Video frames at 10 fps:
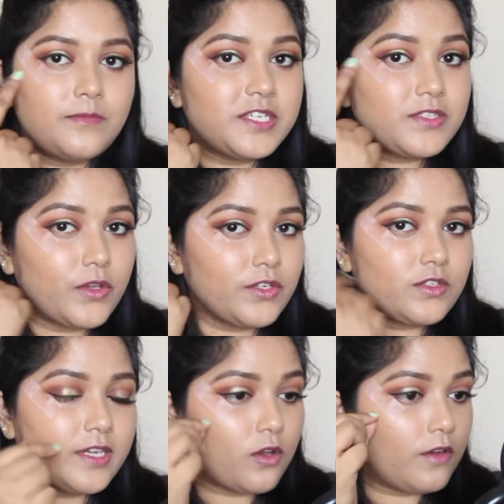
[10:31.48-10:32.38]
I'm just going
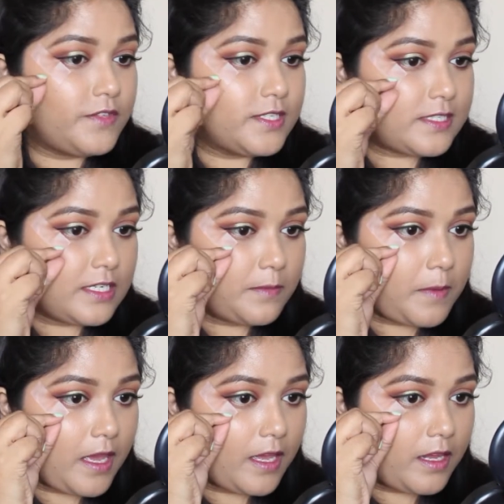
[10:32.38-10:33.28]
to take off this tape
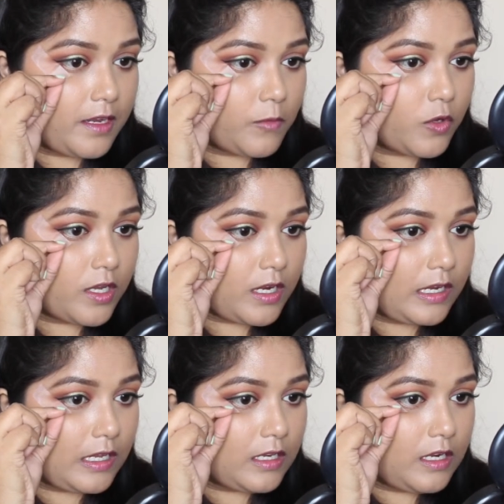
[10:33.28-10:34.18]
and I'm going to
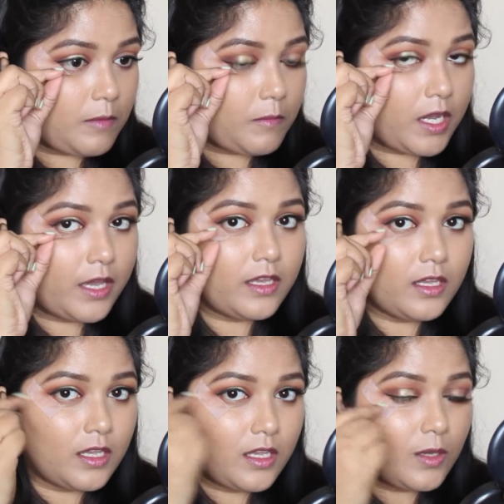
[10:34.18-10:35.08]
clean my
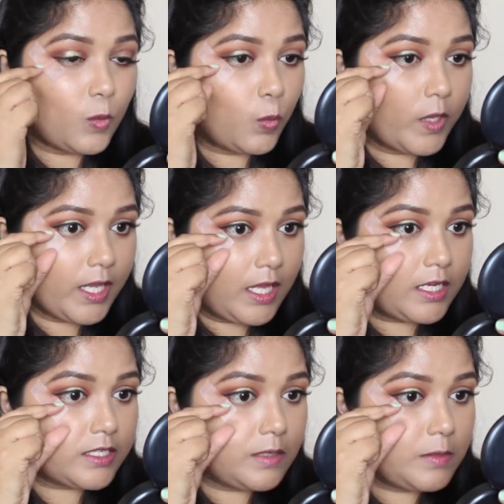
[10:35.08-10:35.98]
wing
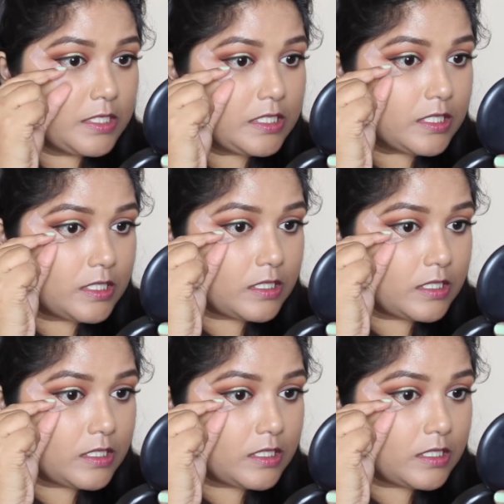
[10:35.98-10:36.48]
a little bit.